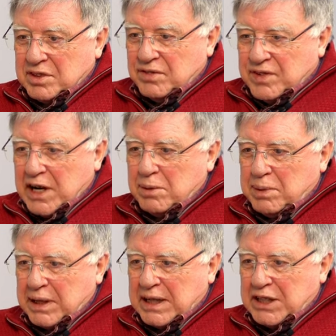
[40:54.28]

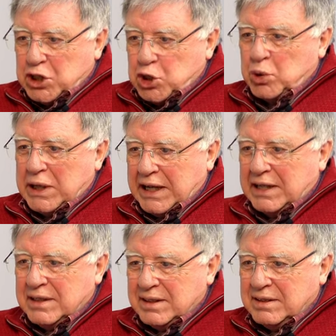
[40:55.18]
developing and
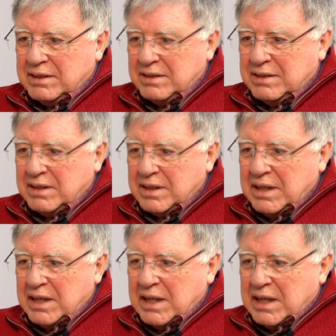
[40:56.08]
doing
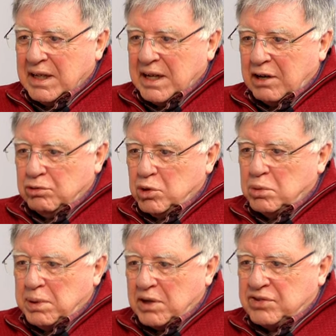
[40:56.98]
a
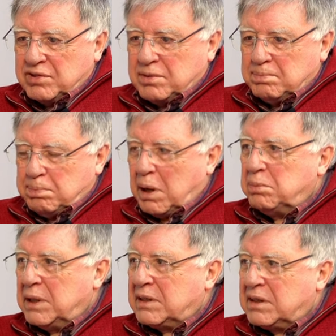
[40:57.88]
robust
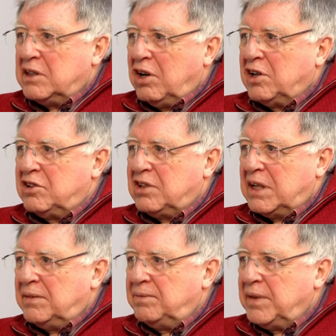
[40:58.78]
public
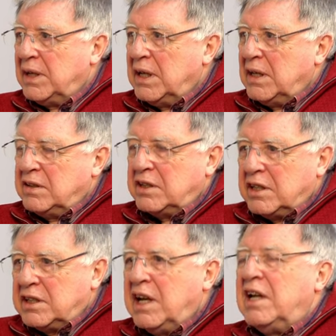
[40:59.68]
theology
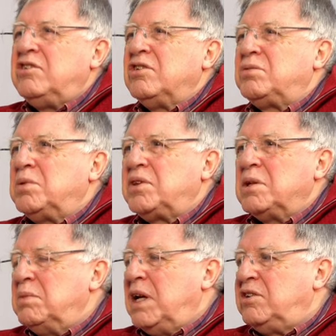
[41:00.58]
that engages
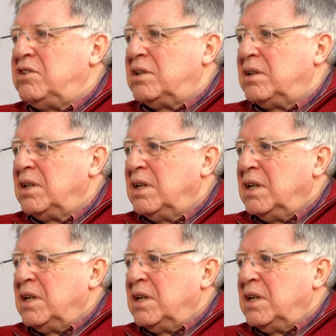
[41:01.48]
with the major